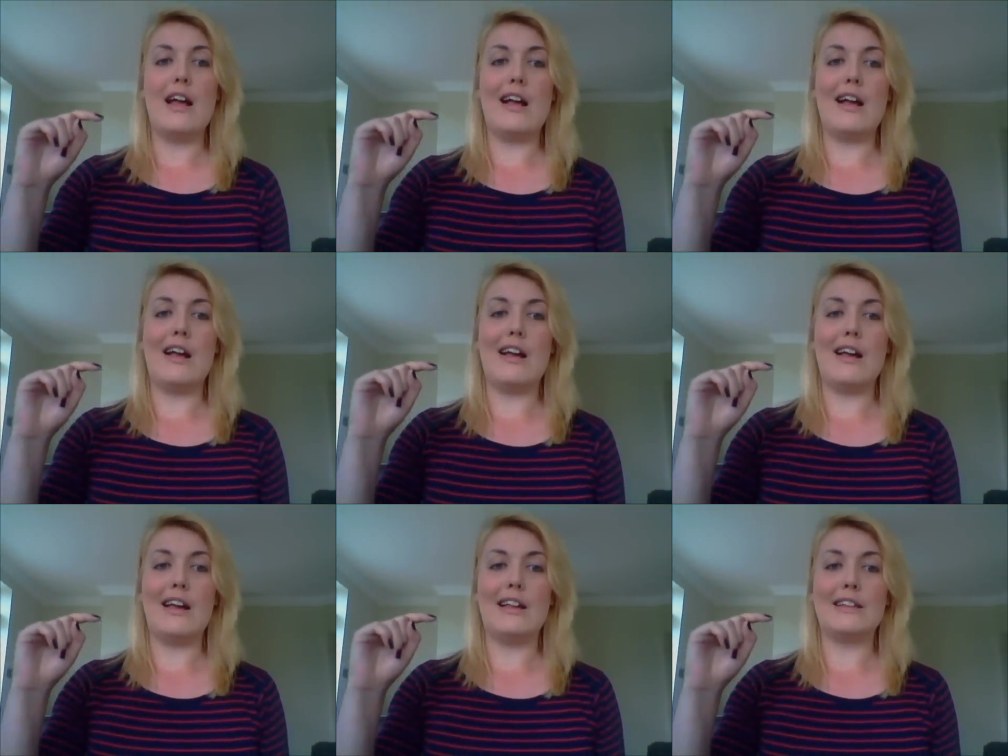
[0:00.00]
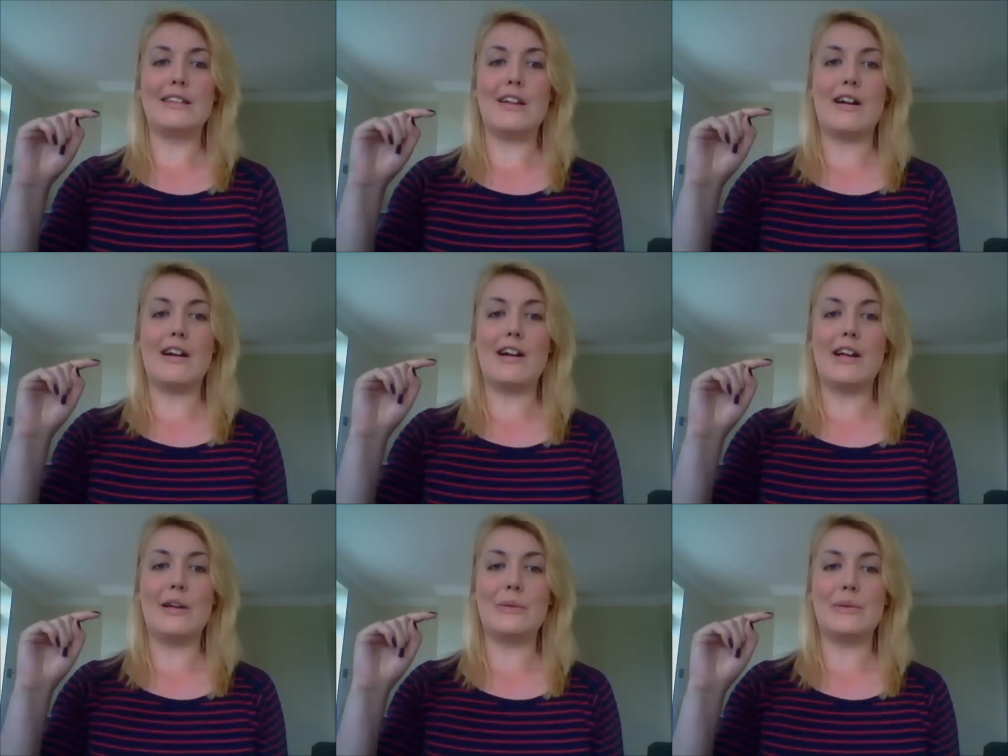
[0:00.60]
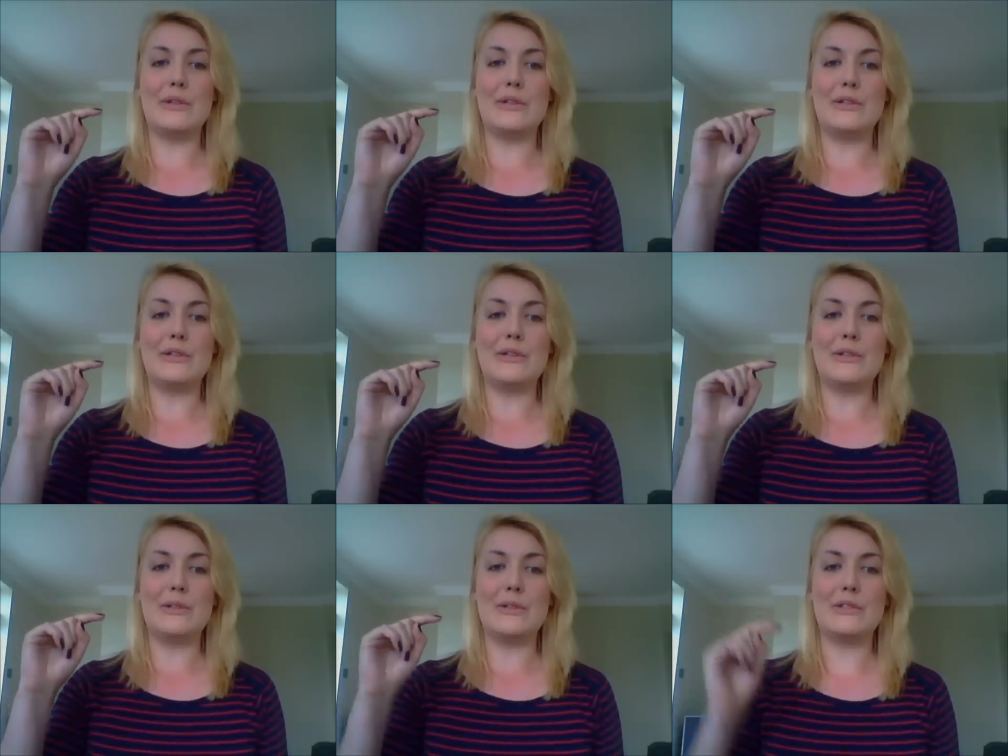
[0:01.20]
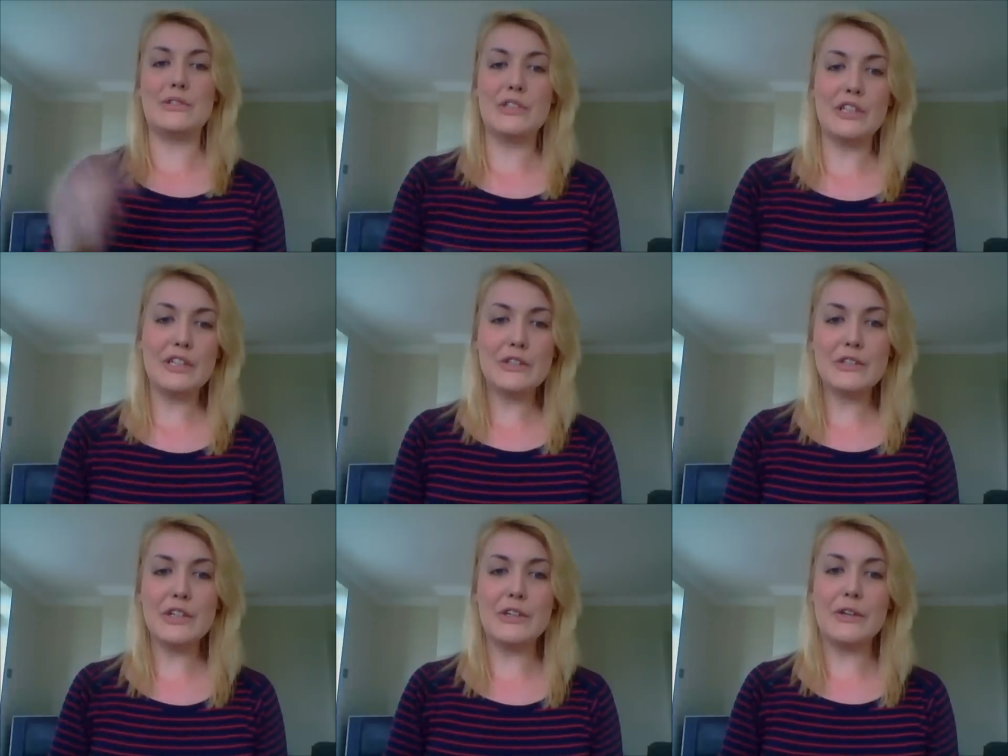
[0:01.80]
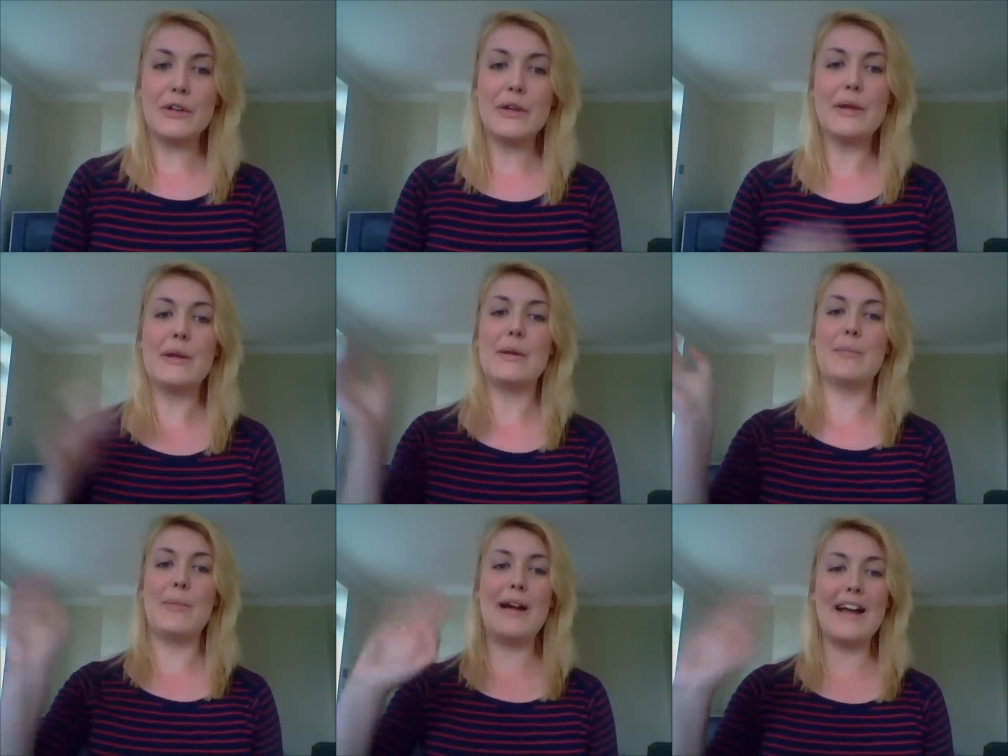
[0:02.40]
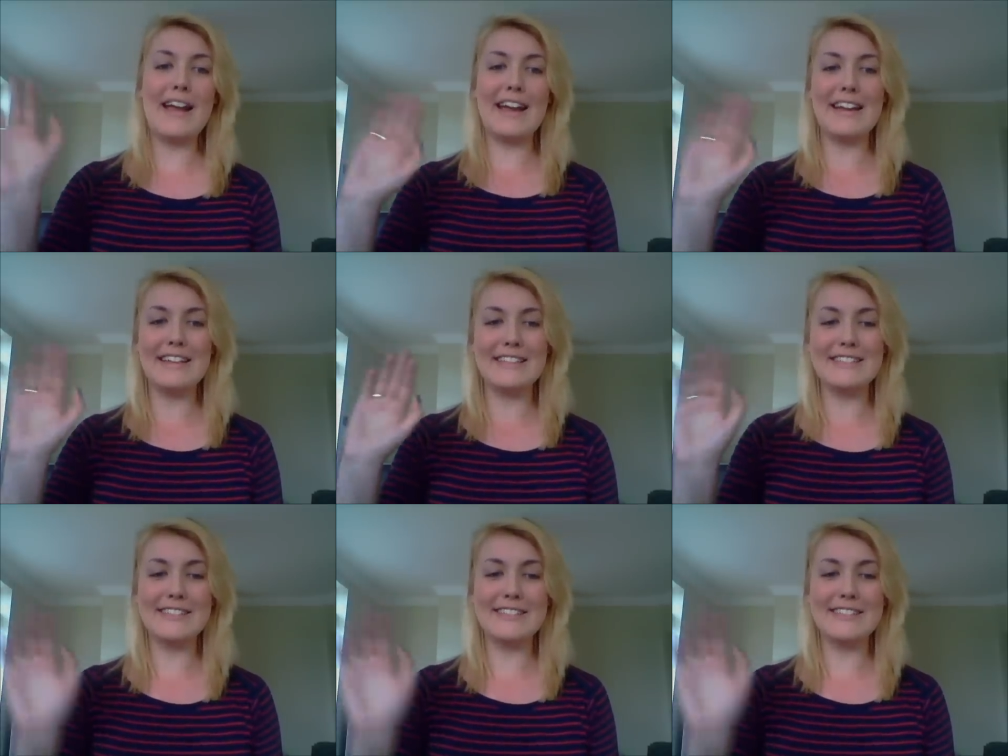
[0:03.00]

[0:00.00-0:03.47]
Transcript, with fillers: and I will see you soon. Bye!